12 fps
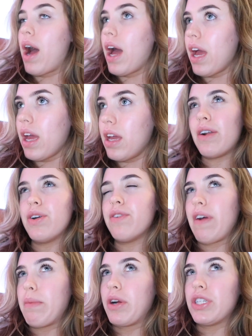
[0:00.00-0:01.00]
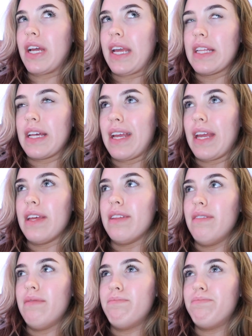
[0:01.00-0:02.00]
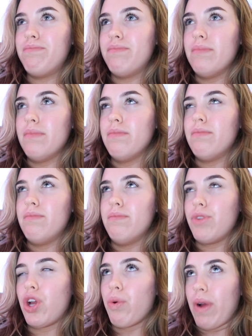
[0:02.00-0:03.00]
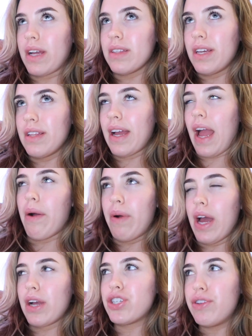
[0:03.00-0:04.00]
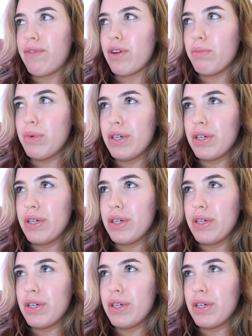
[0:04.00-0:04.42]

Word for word: why? I don't know if I'm articulating it correctly, like how I actually feel.